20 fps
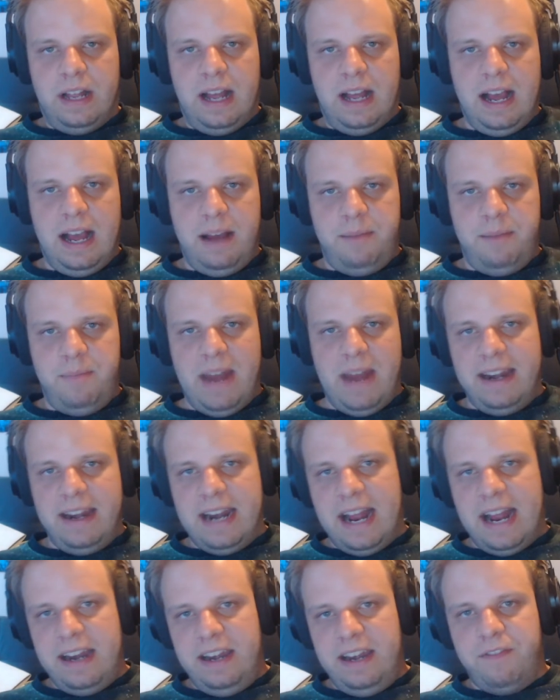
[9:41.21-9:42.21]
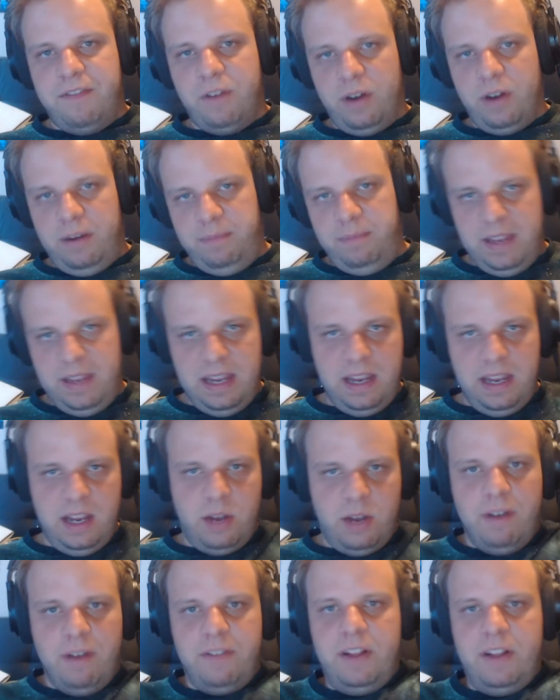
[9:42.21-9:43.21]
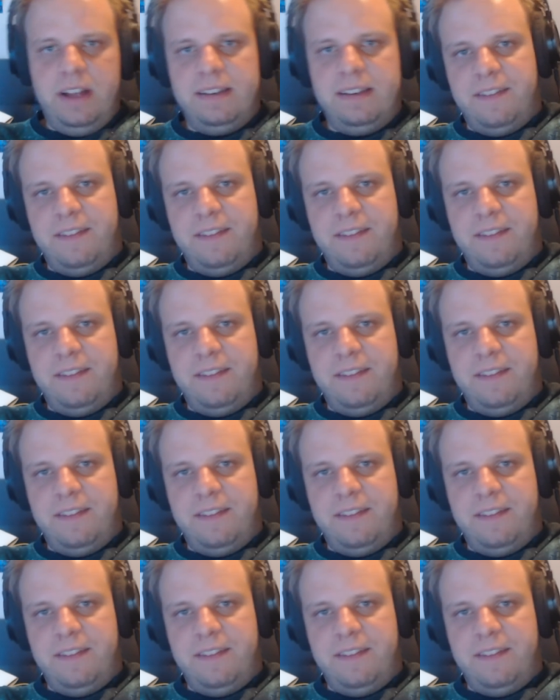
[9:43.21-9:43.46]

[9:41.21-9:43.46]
990 form, the equivalent